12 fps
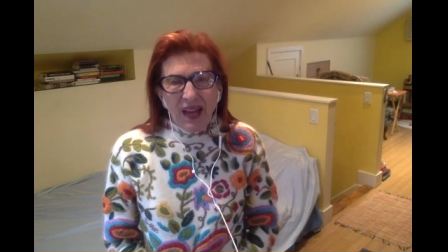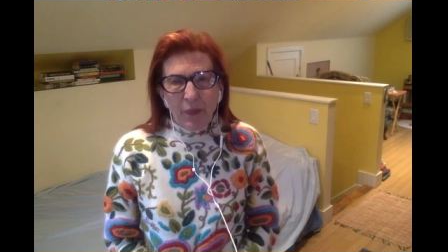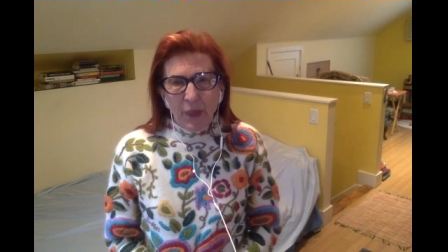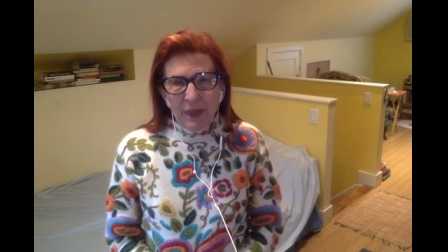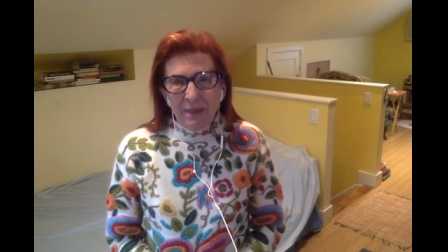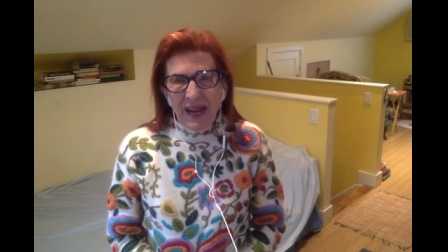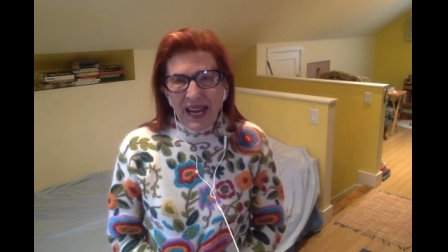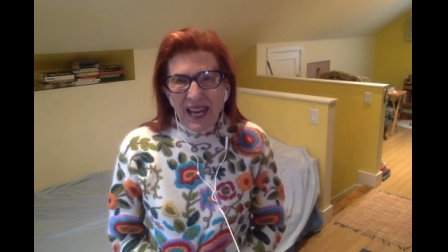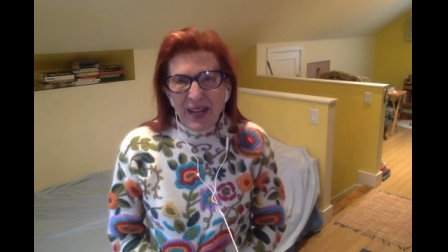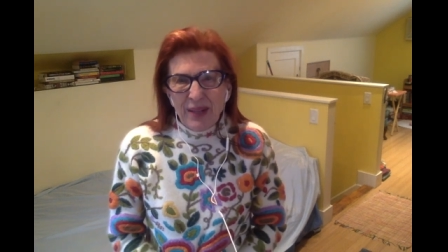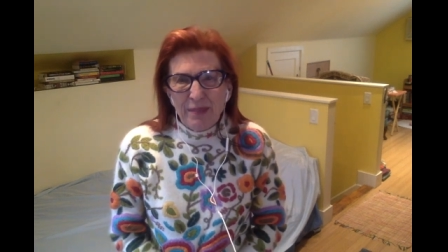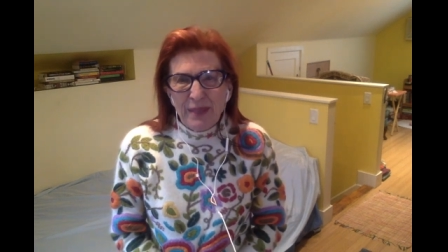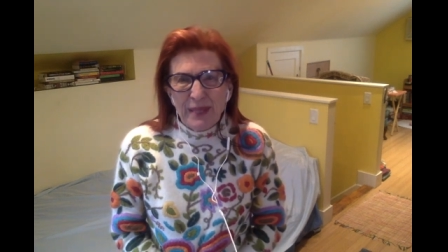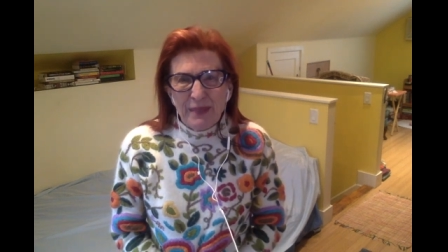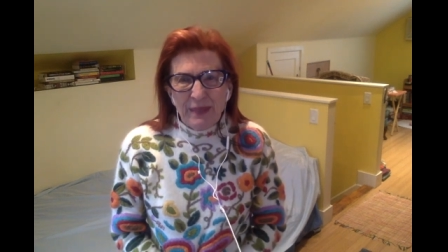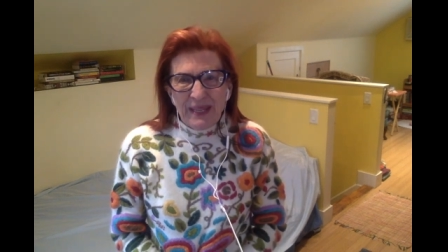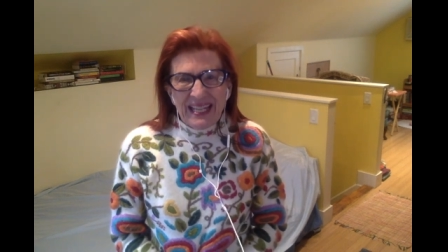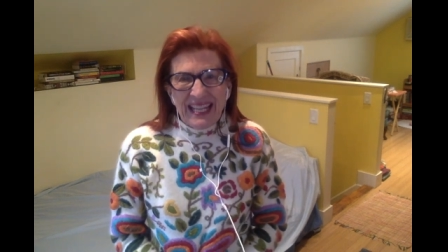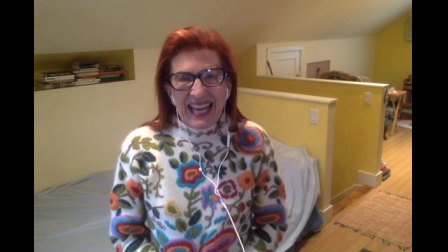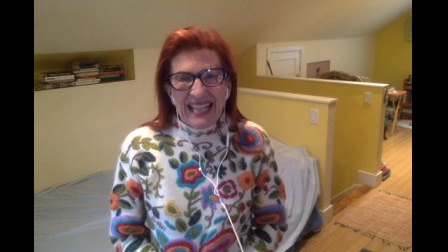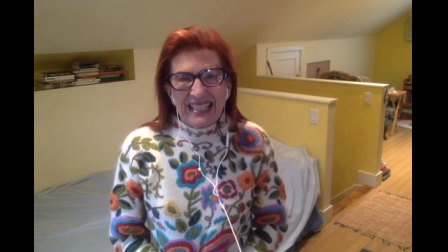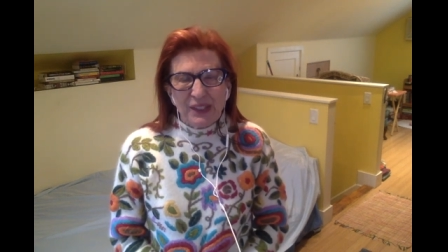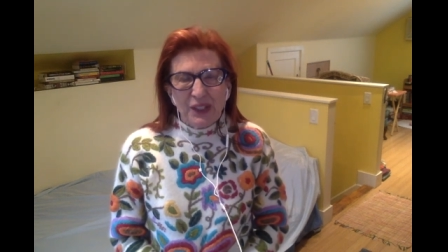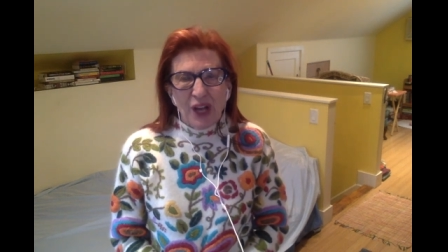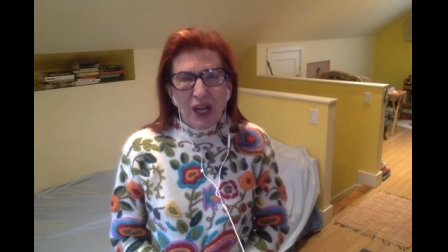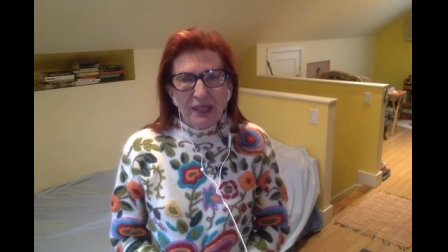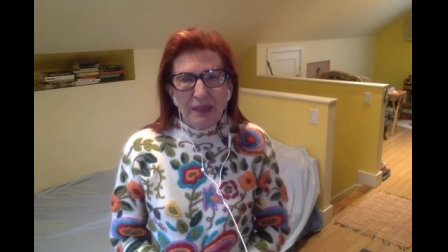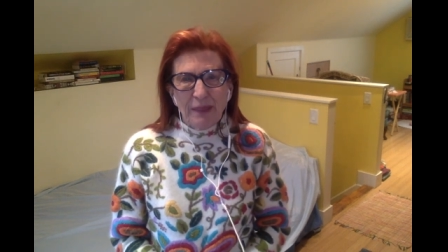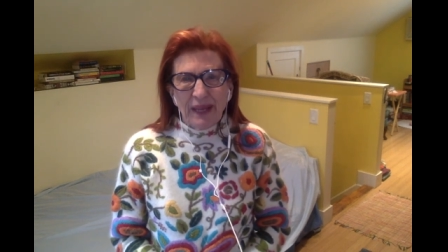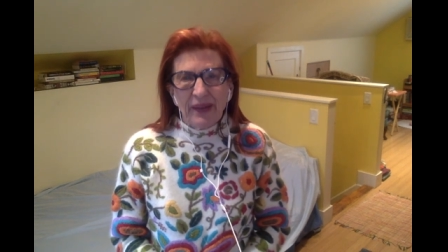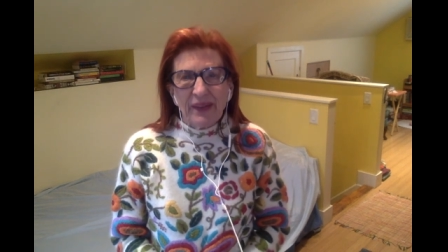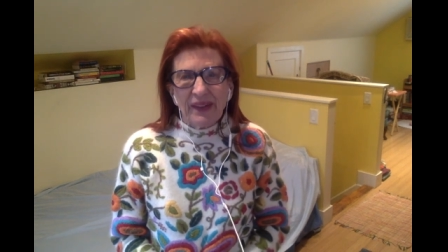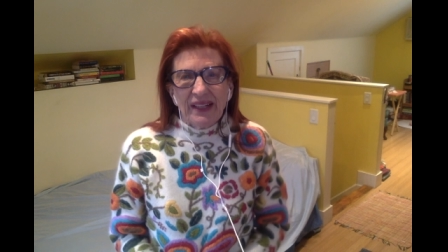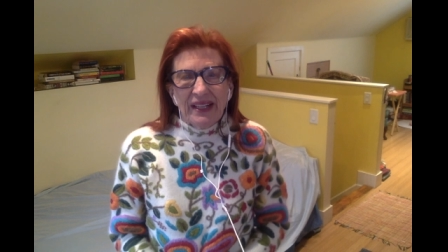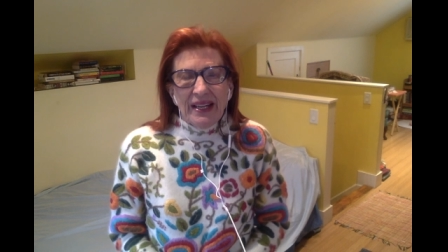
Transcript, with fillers: one of my airbnb guests talked about